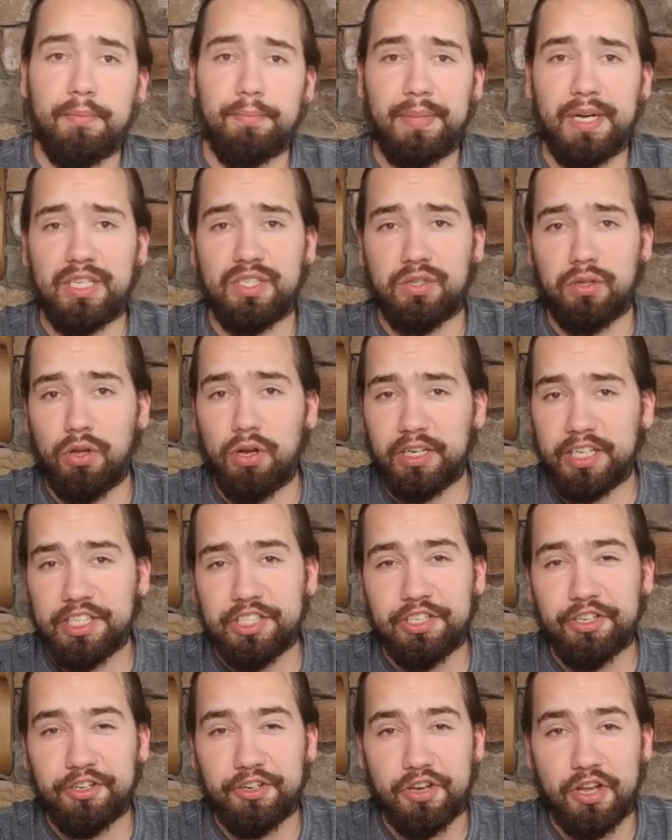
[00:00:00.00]
But as long
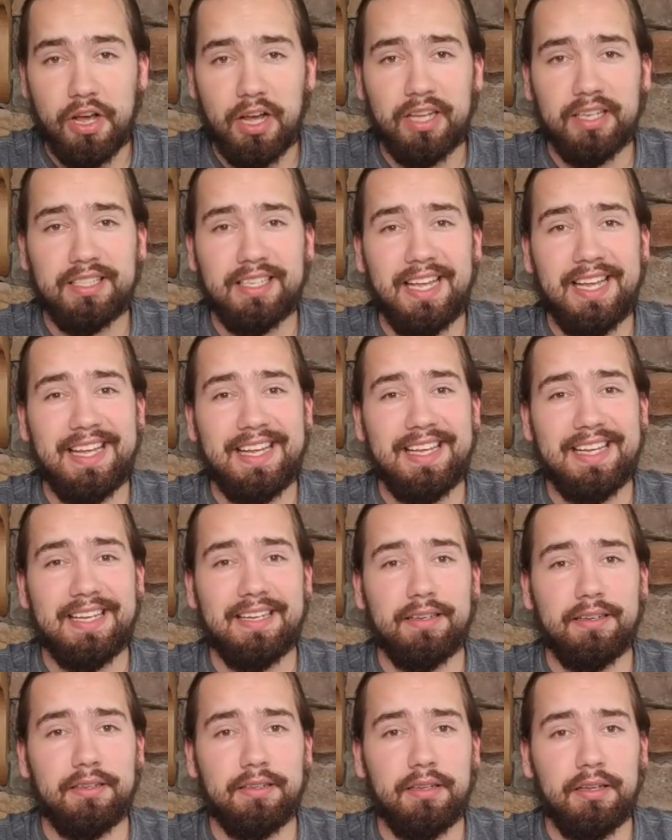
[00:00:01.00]
as you're not
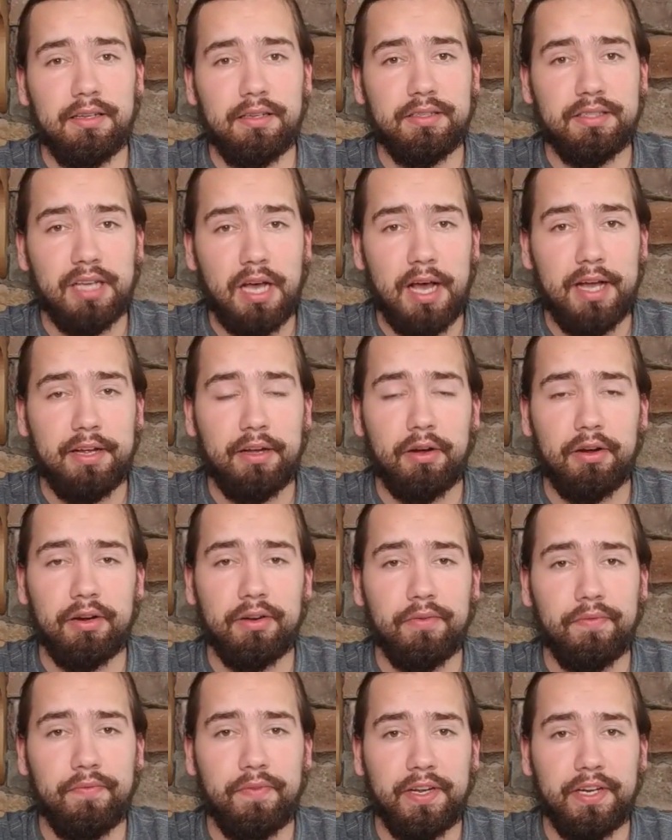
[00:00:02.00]
a
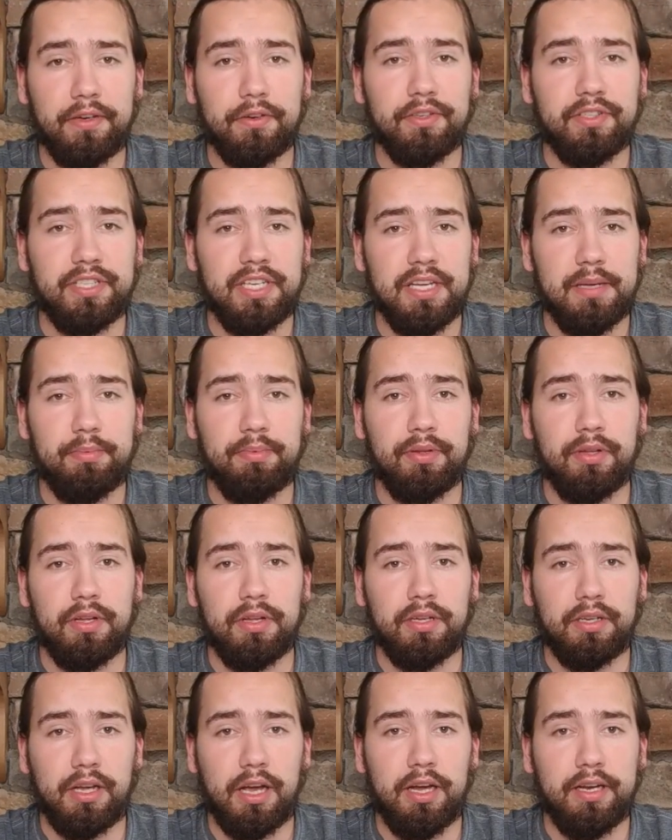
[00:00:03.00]
die-hard fingertip
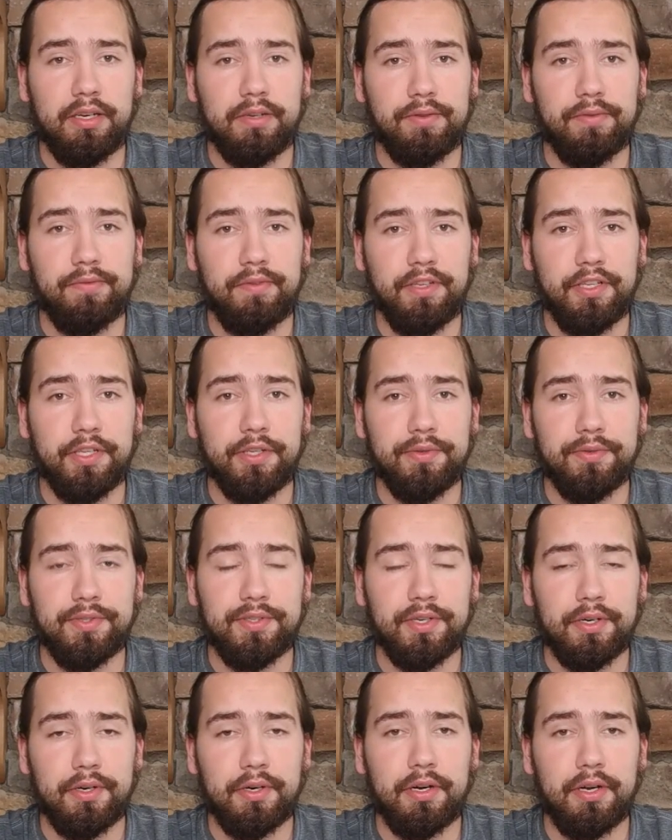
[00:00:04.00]
kind of
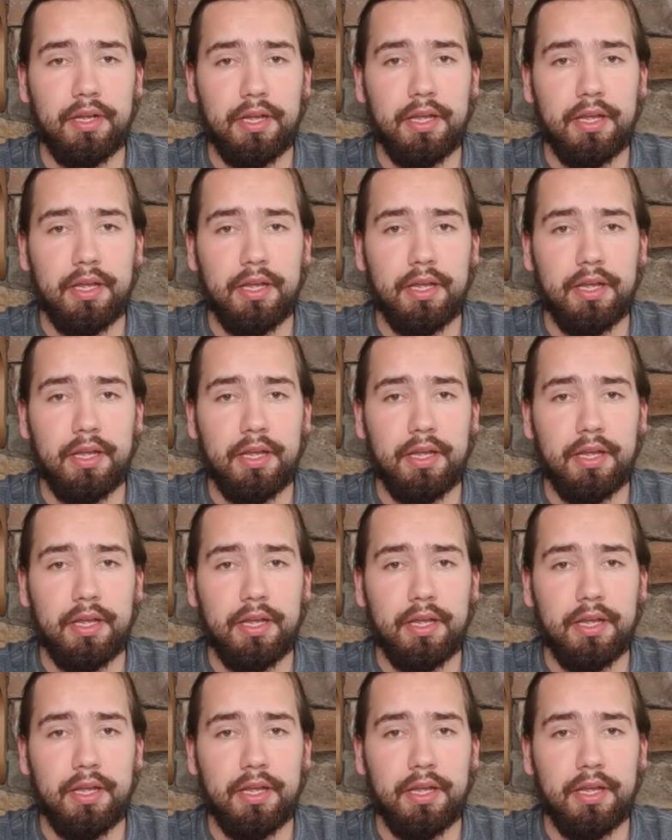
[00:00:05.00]
user,